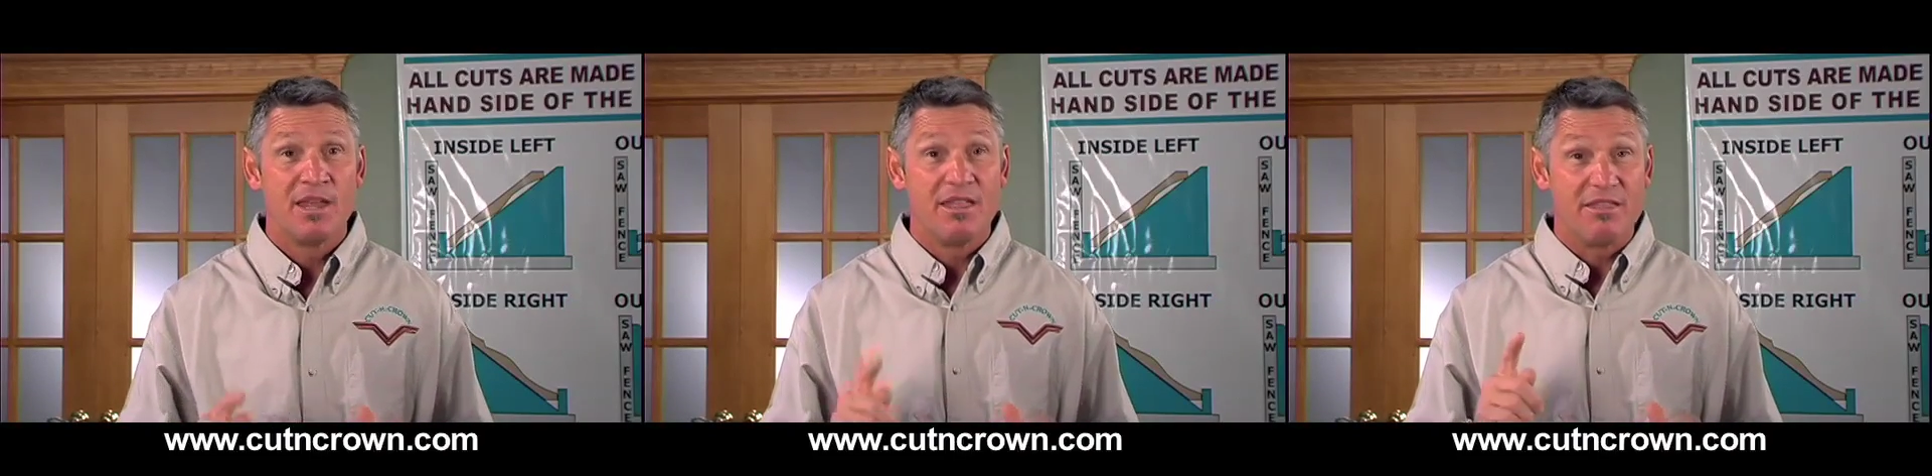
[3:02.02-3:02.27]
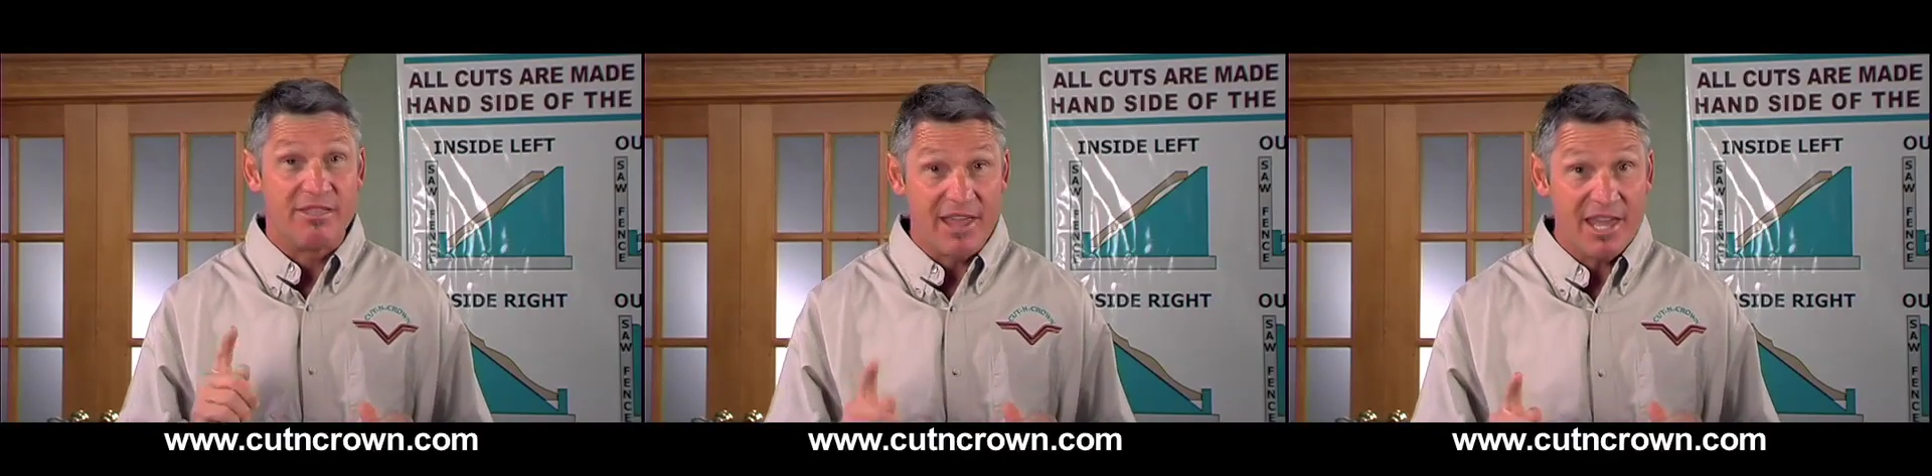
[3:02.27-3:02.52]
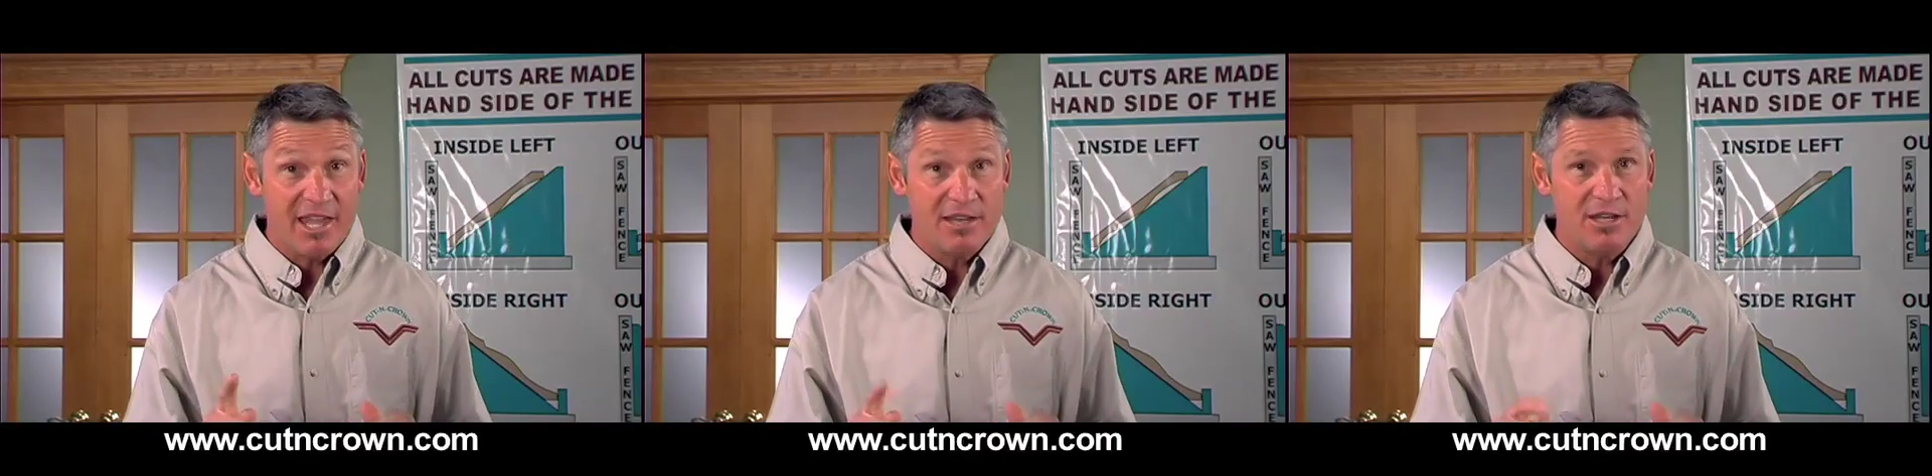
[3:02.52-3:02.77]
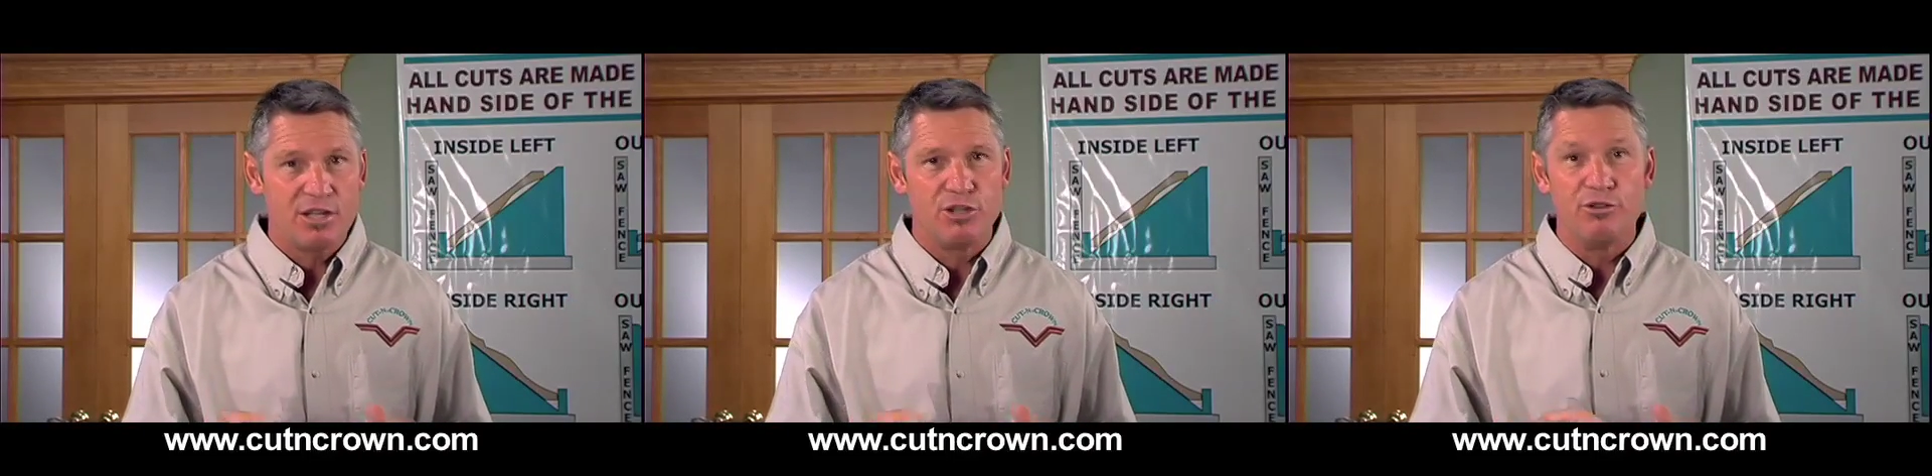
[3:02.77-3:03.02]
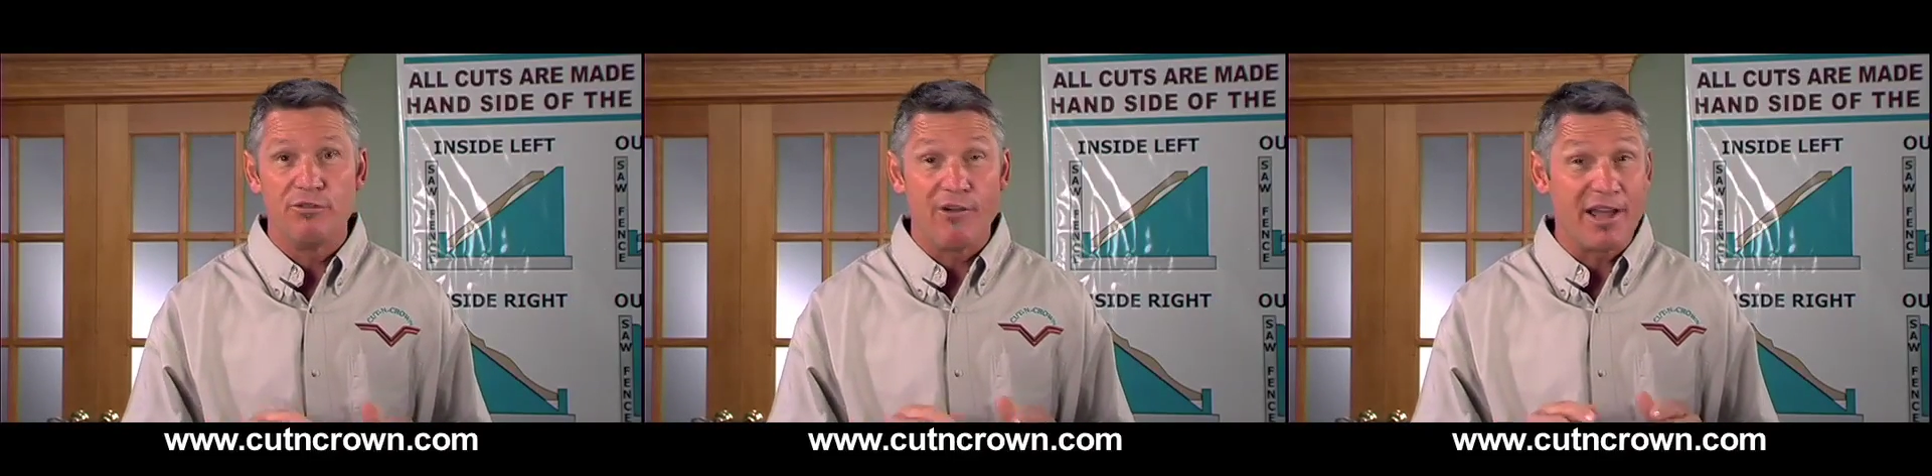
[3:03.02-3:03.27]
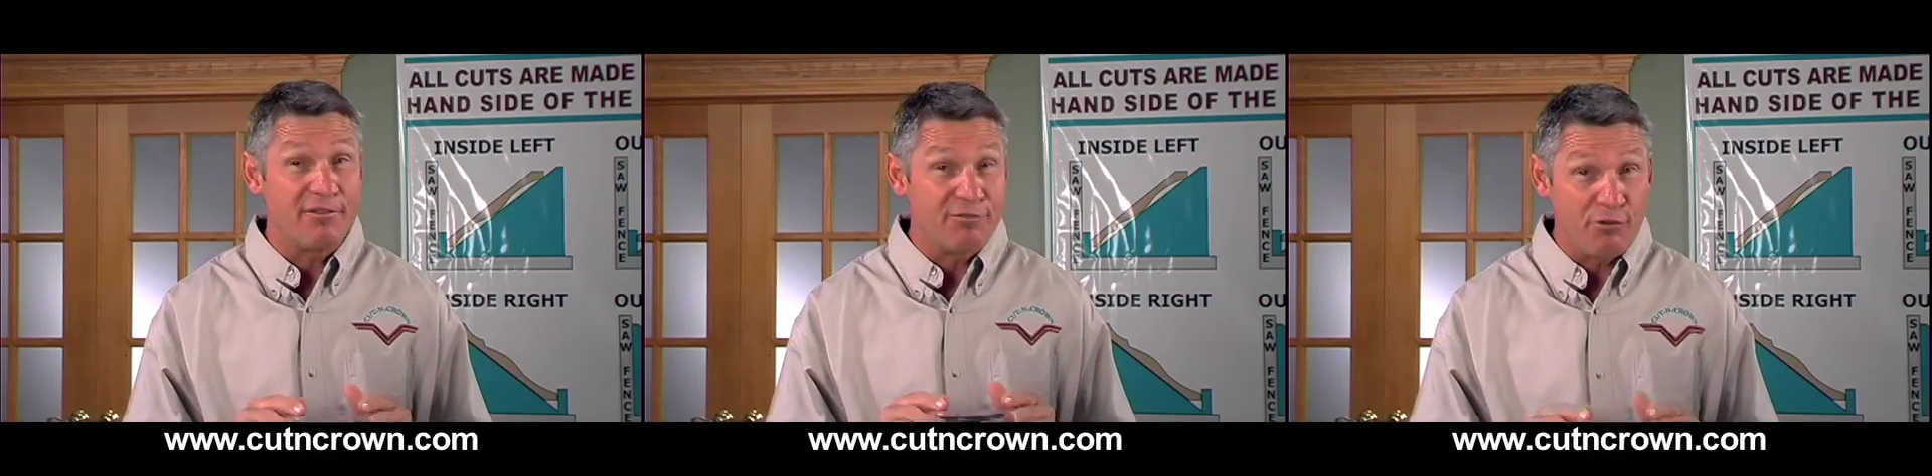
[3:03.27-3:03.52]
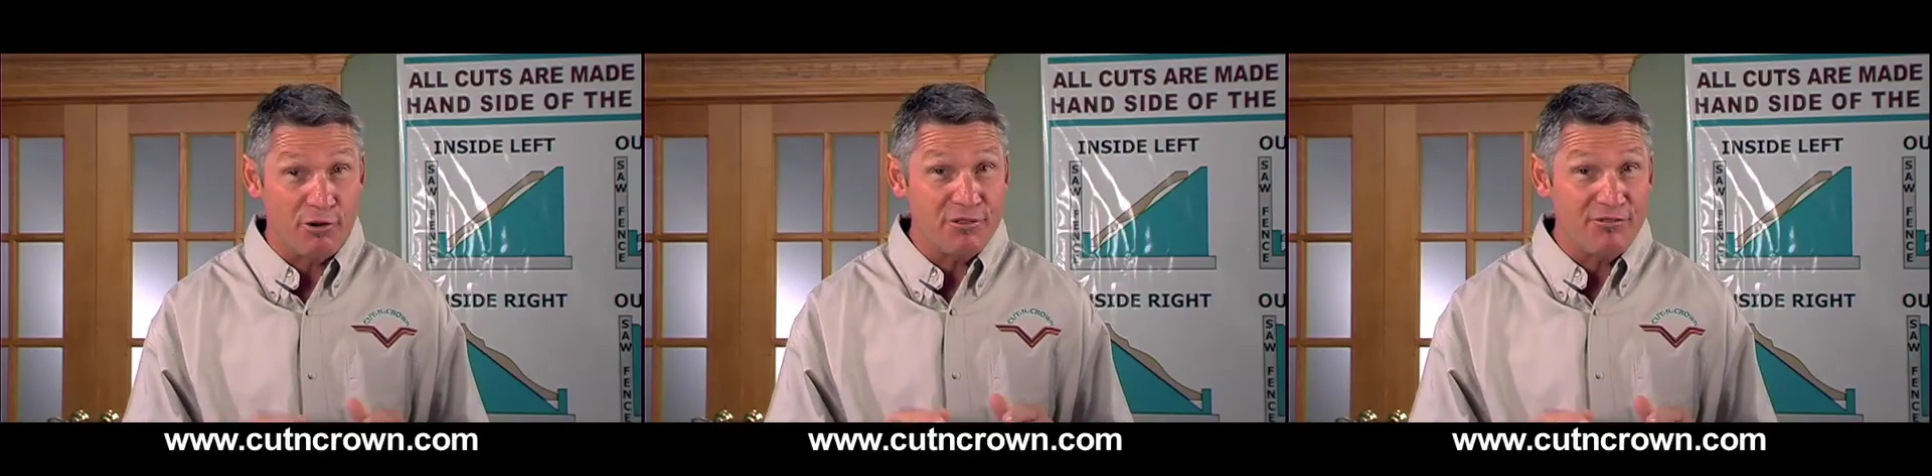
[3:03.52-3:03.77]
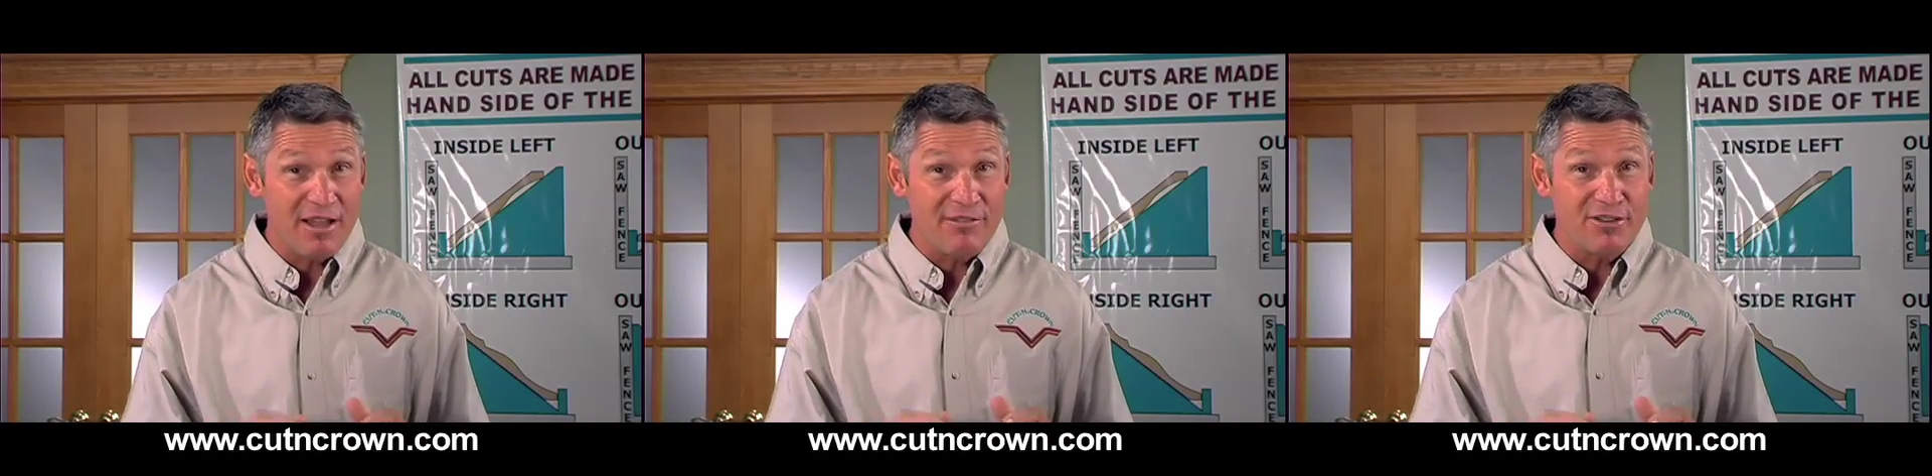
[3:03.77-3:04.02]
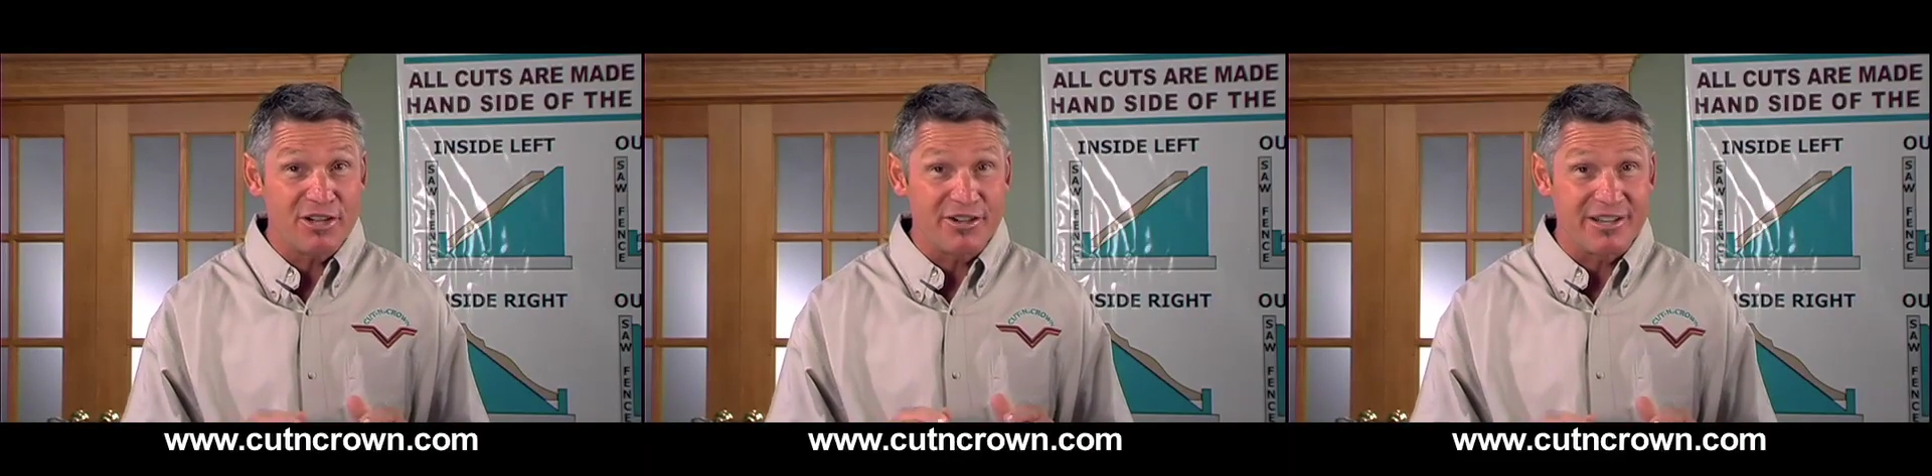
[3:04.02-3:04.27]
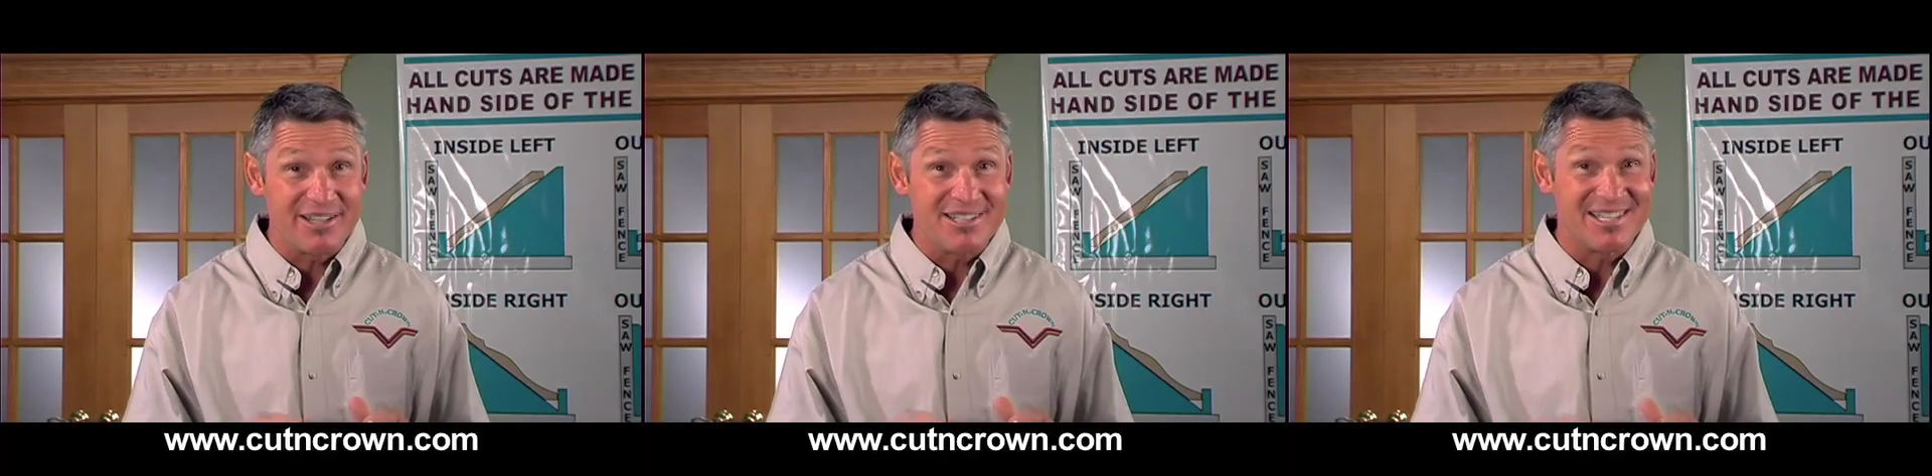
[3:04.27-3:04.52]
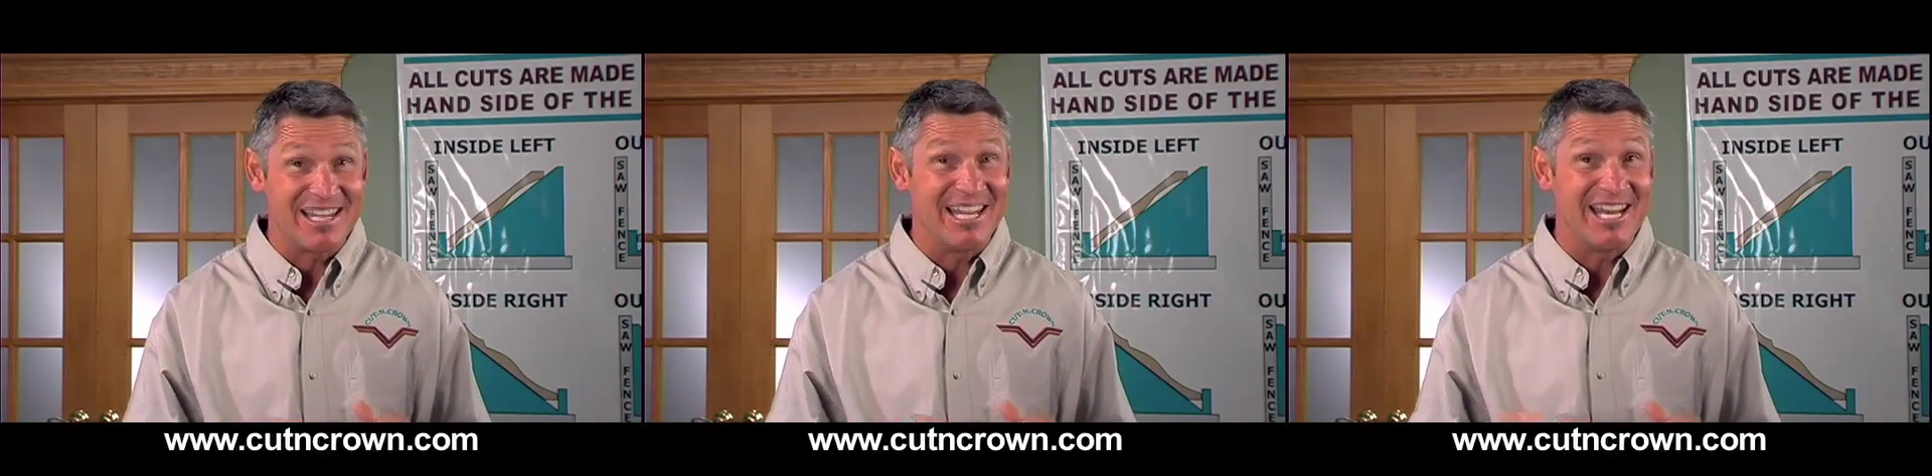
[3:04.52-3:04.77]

Then you divide 45 degrees in